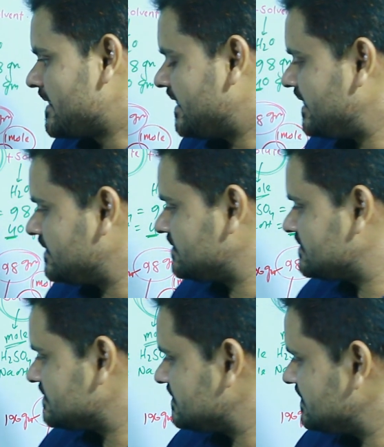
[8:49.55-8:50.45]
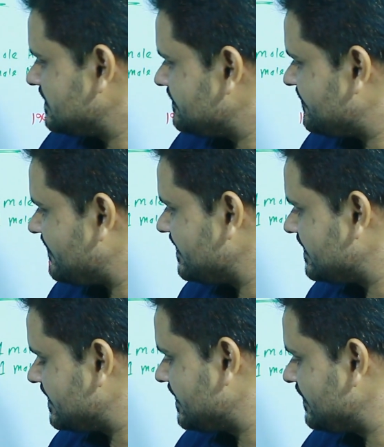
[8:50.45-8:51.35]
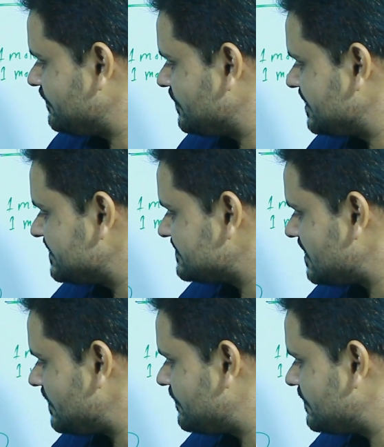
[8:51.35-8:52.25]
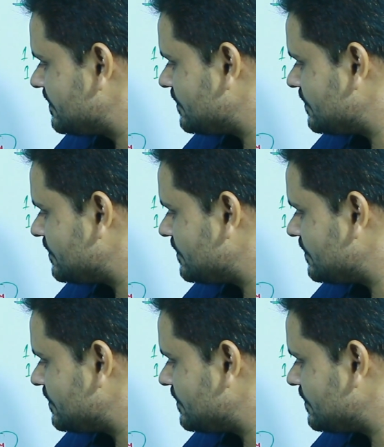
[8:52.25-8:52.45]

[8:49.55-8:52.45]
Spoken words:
And finally, if we dissolve